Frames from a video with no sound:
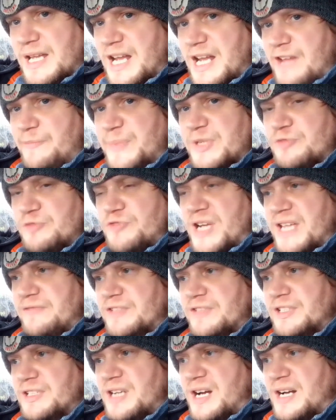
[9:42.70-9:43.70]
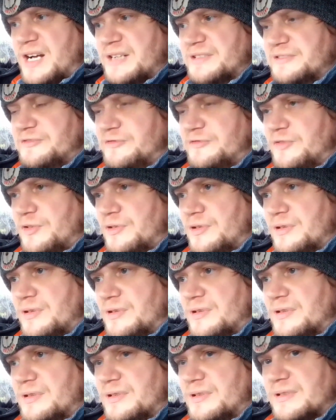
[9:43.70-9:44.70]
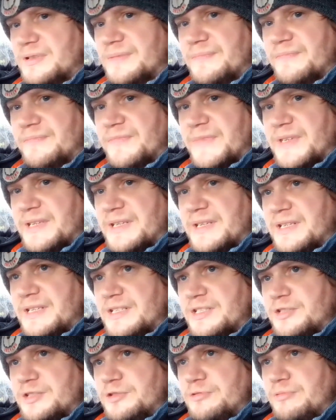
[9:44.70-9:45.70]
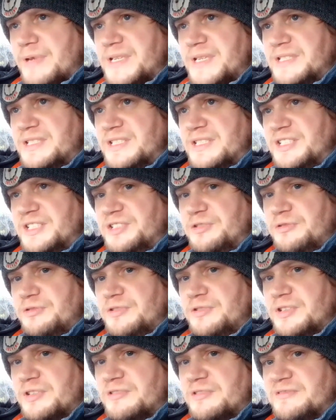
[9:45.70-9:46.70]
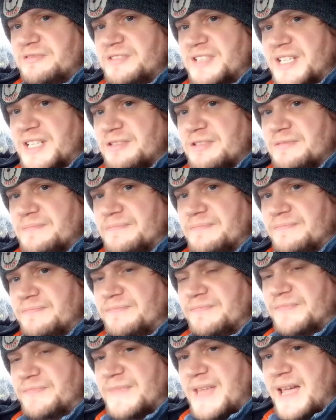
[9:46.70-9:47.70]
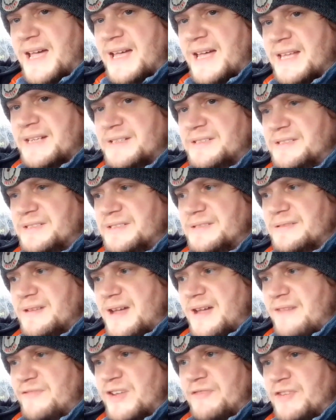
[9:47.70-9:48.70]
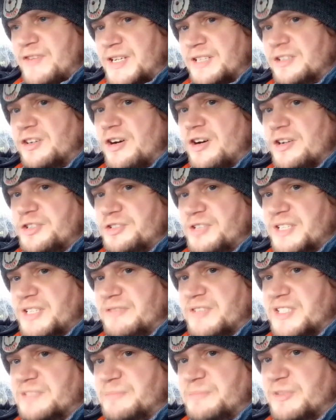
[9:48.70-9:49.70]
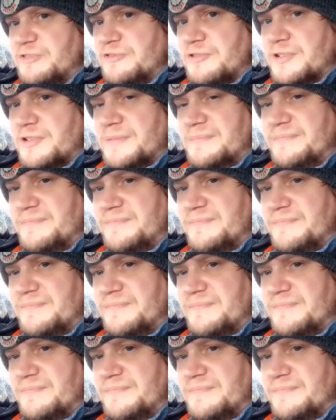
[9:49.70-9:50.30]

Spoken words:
I've been driving cars for 22 years now, and I've never had a clutch like this before.